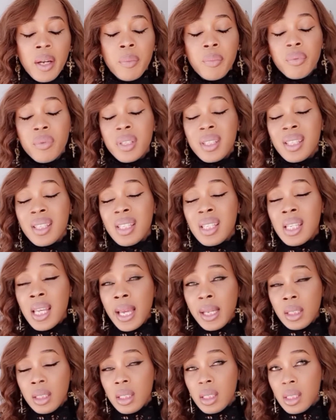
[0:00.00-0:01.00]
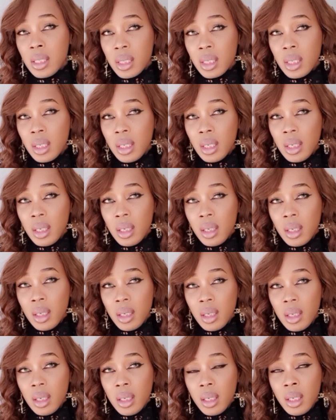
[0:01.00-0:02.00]
present
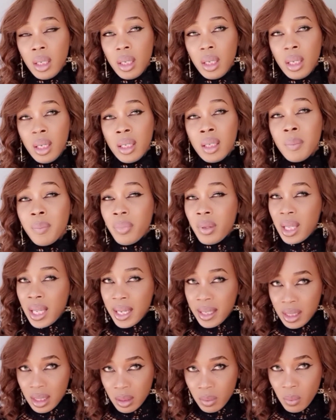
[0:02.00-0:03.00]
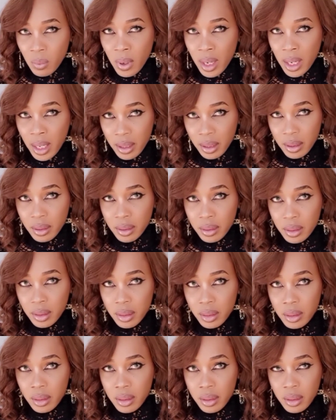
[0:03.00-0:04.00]
in a pleasant way,
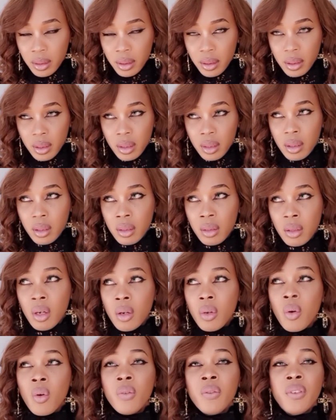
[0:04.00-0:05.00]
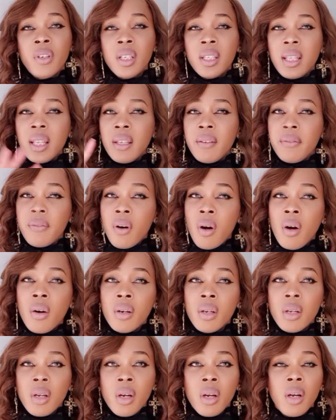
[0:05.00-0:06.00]
not overtly
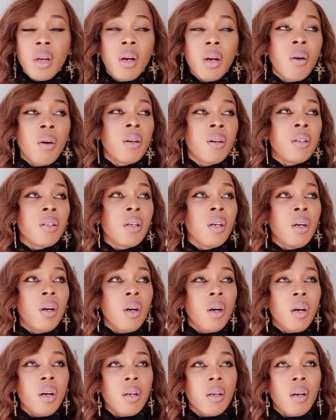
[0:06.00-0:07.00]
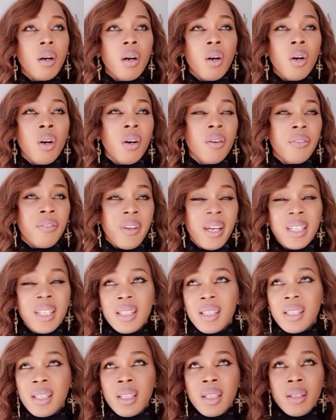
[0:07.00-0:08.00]
vulgar or
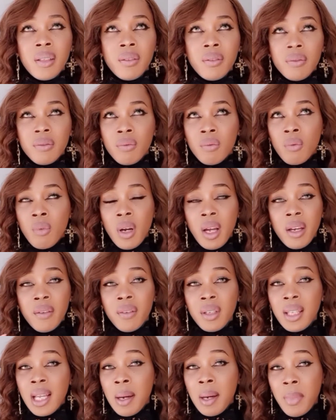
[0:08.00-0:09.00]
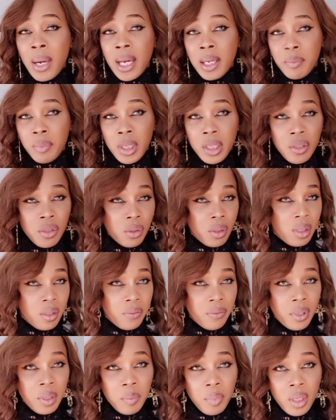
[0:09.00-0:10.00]
offensive, whatever that might be to
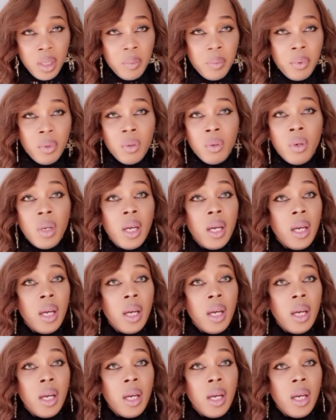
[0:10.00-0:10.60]
different people.